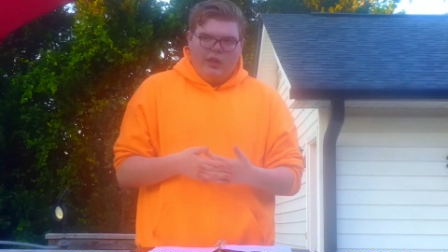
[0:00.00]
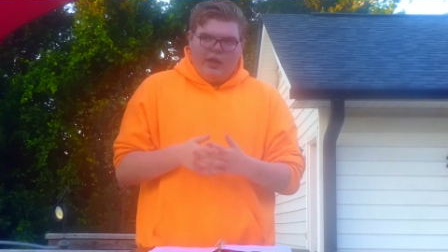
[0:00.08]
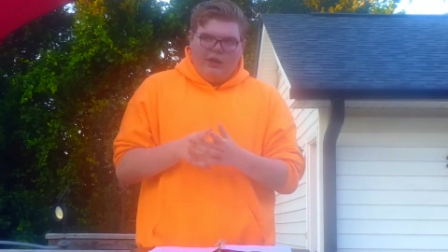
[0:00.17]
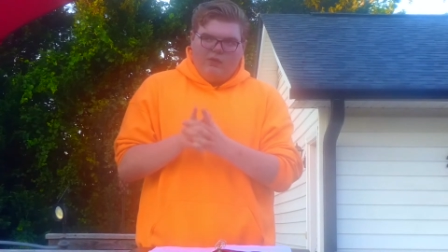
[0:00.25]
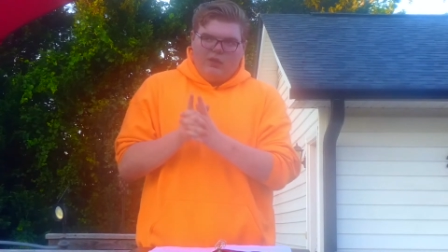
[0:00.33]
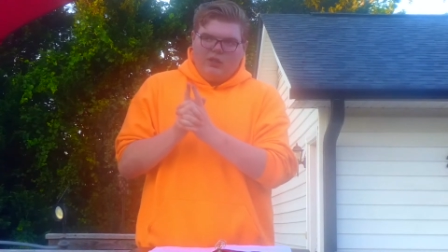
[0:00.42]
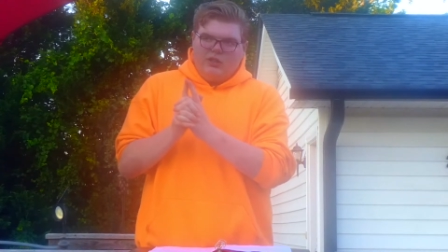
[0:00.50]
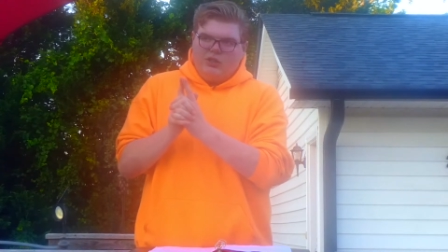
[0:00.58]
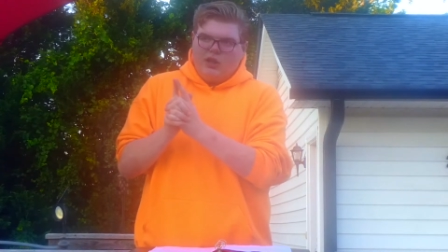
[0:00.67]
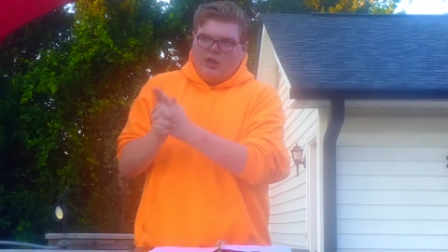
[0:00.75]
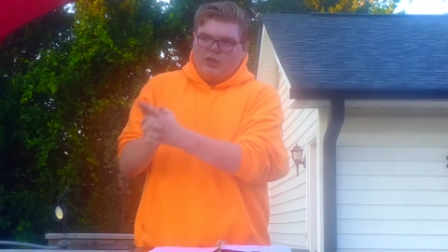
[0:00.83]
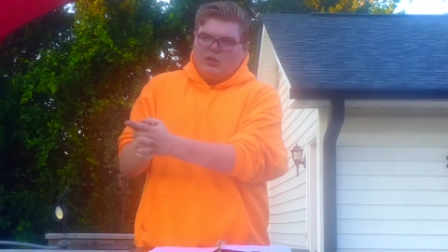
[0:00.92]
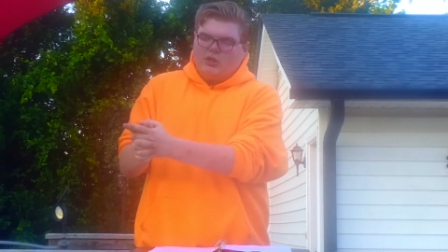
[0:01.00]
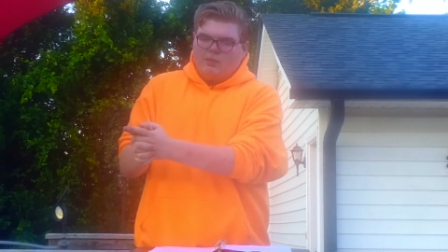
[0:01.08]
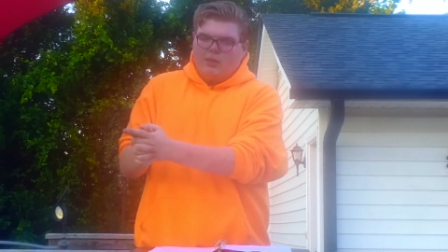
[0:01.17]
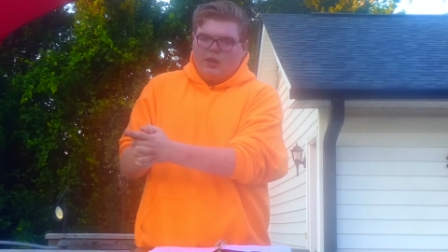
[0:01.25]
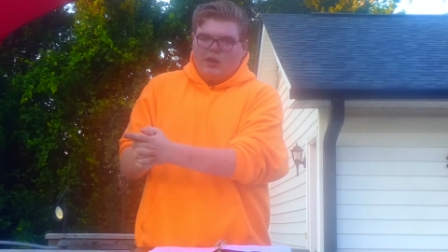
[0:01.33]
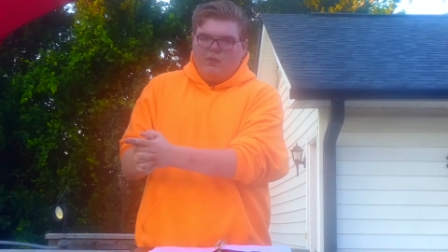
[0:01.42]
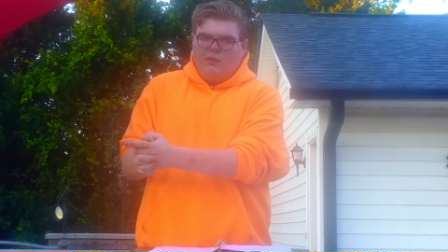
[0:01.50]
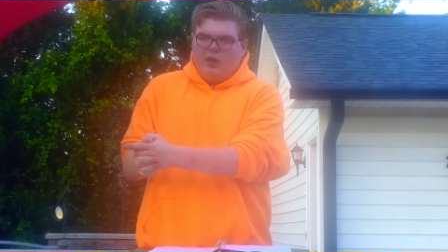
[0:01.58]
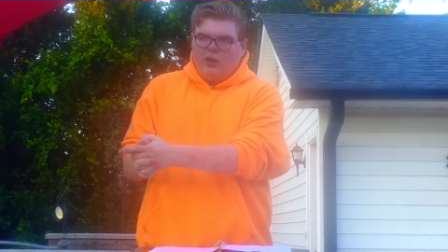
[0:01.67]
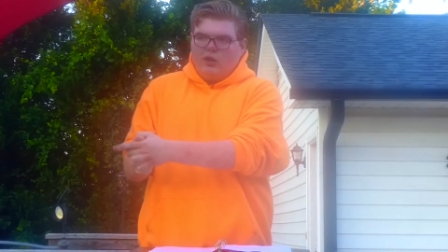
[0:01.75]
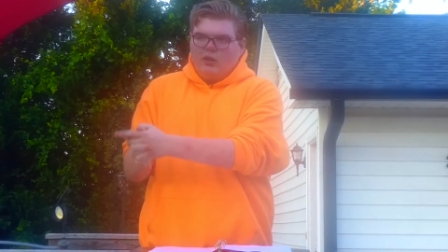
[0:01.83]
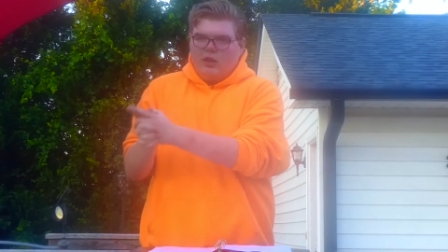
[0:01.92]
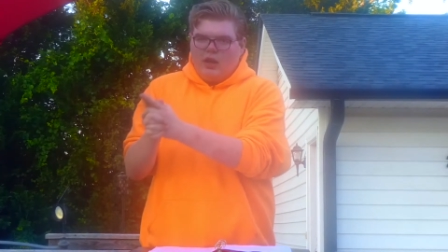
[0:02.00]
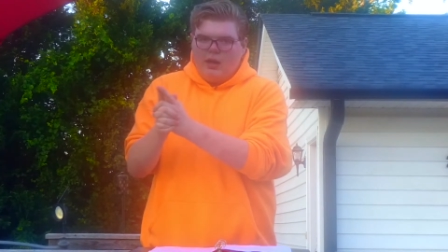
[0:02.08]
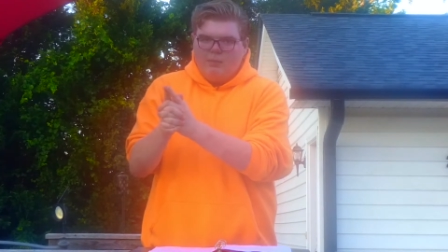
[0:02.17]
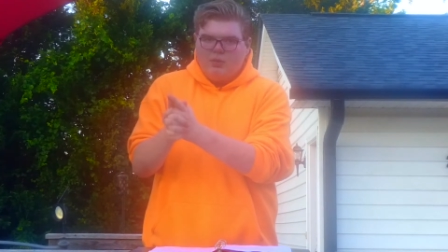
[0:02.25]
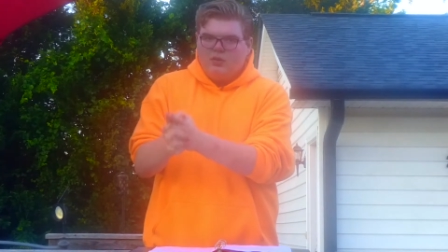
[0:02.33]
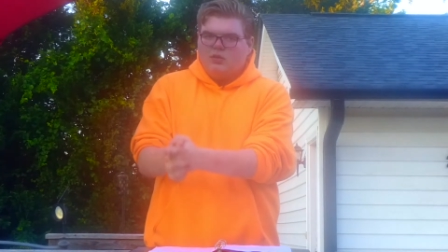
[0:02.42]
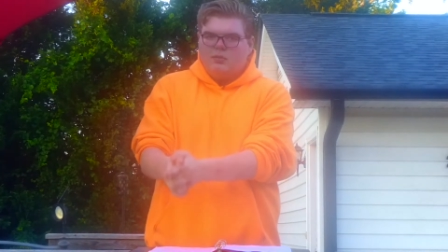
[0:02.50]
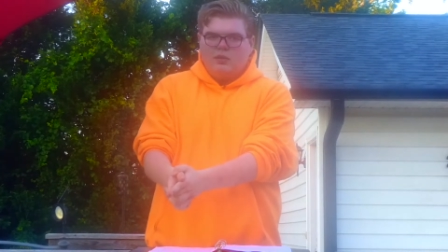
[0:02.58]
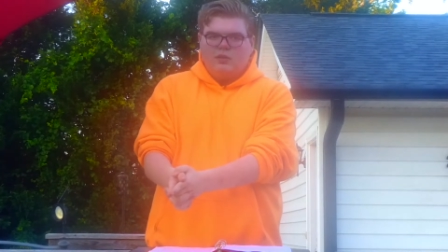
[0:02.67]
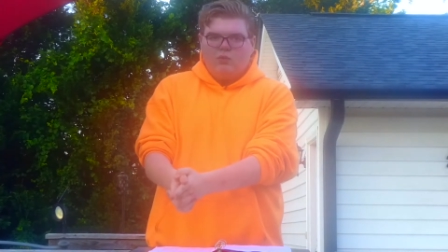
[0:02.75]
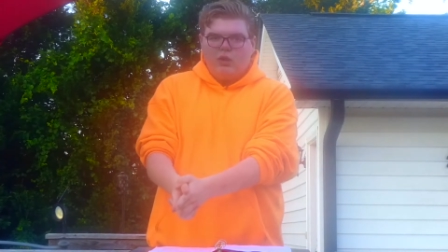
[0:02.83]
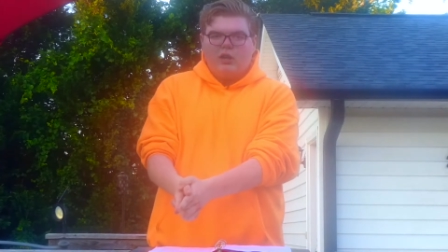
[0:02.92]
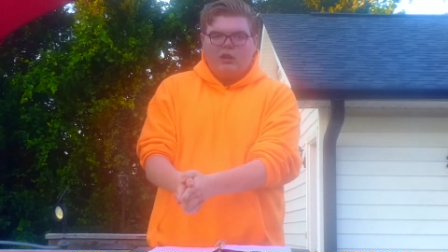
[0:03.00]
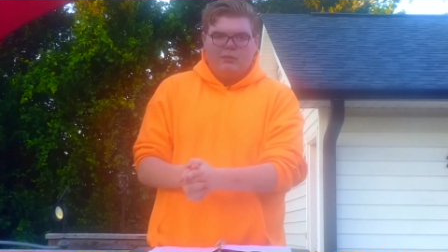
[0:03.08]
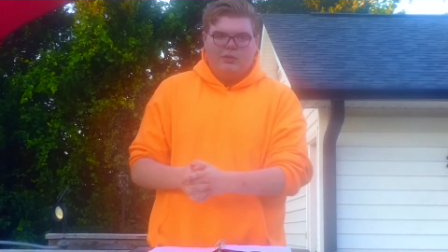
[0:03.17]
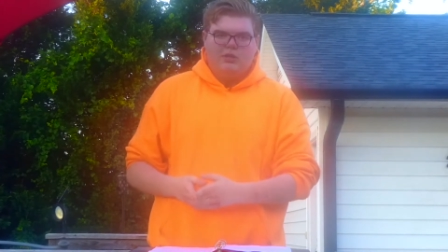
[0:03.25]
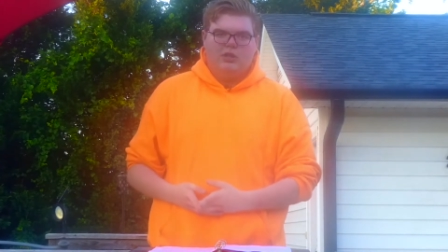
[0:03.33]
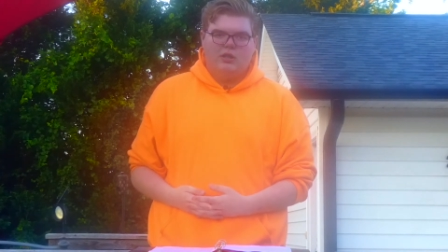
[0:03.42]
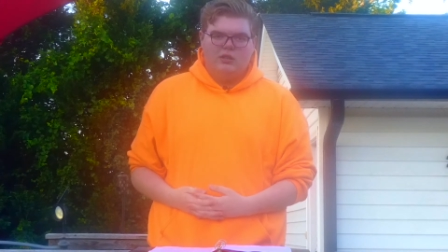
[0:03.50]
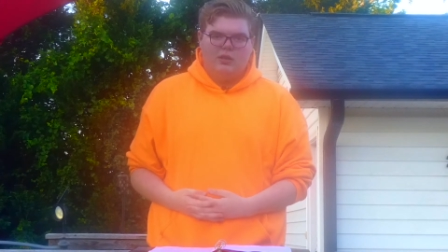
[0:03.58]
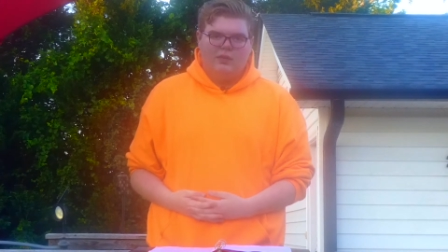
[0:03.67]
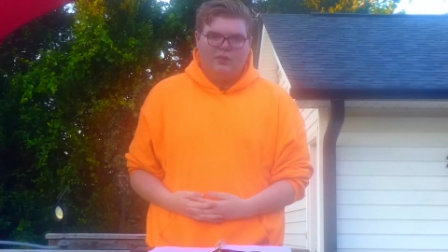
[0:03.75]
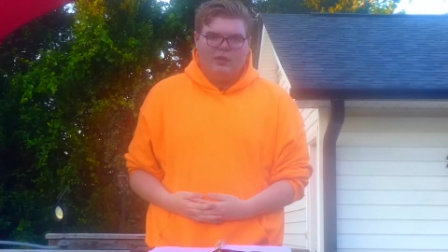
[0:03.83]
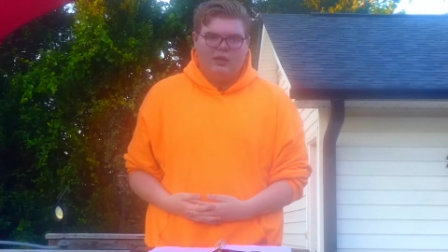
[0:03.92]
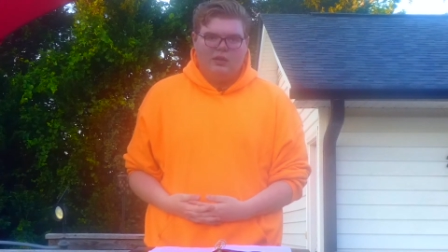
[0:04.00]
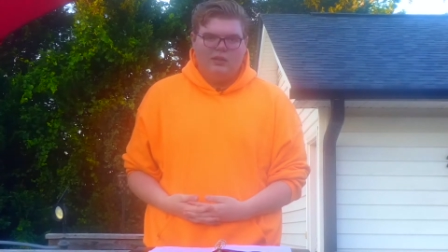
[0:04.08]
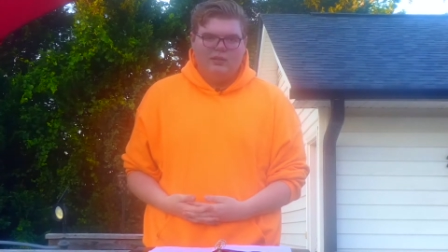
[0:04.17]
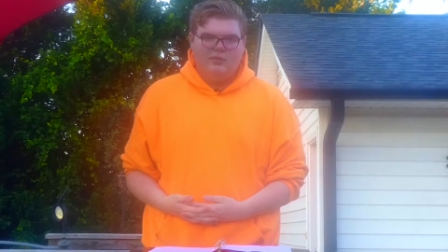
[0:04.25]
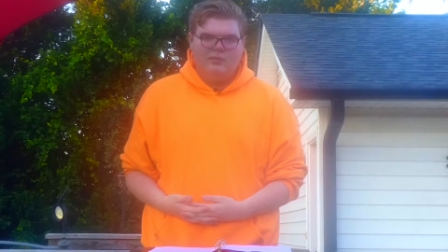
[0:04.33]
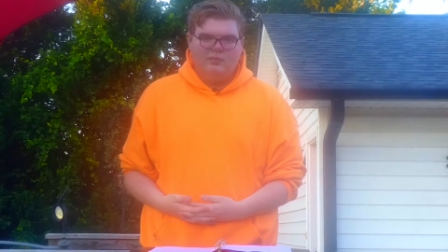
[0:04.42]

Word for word: If we judge somebody unfairly, then I personally believe we're going to be judged unfairly.